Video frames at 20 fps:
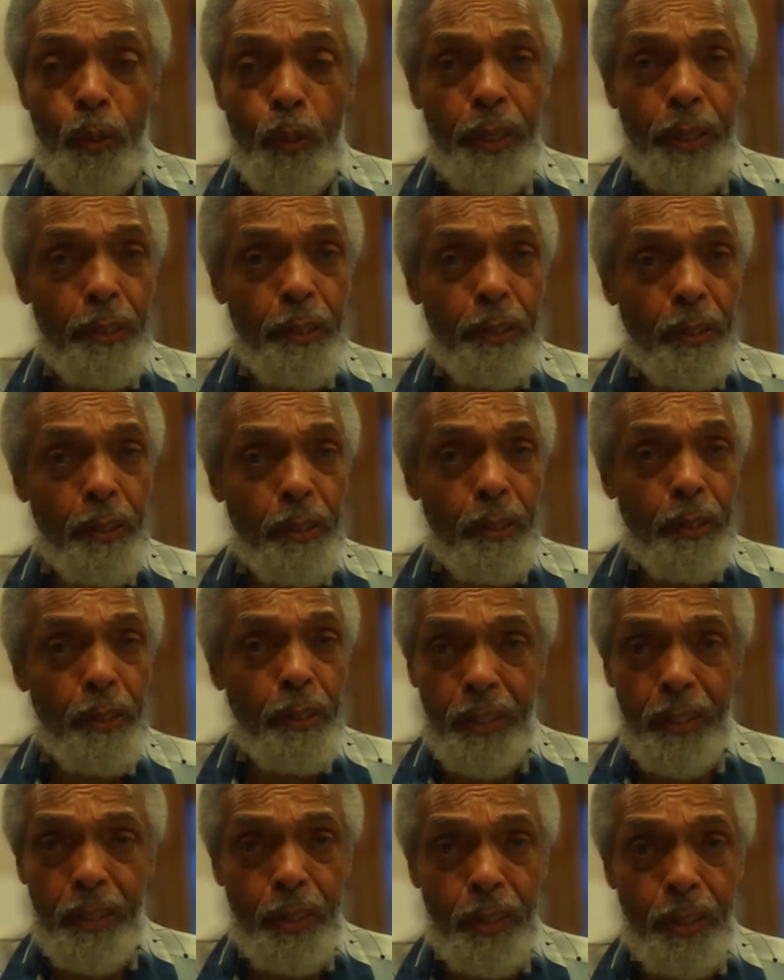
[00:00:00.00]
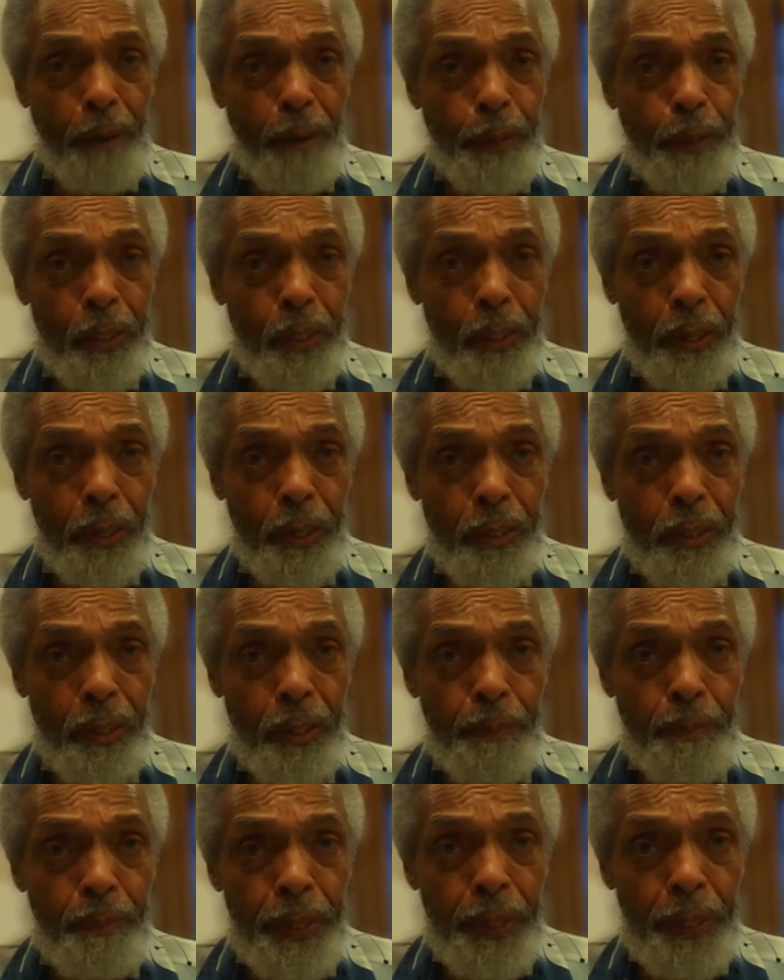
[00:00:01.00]
There's no such thing as
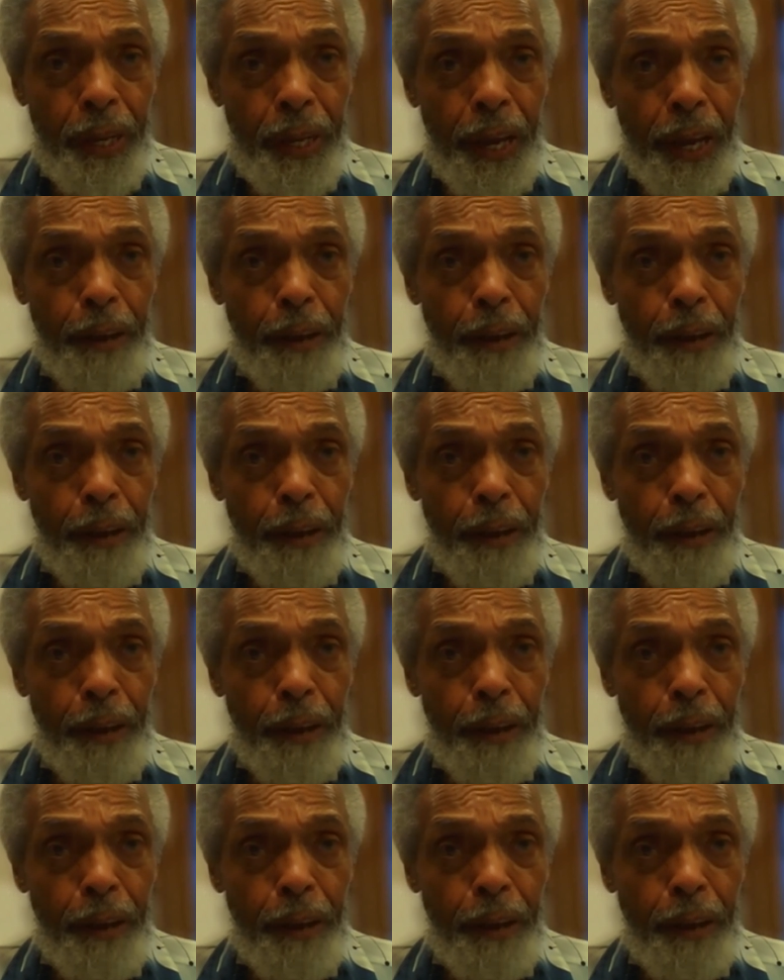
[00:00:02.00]
joblessness.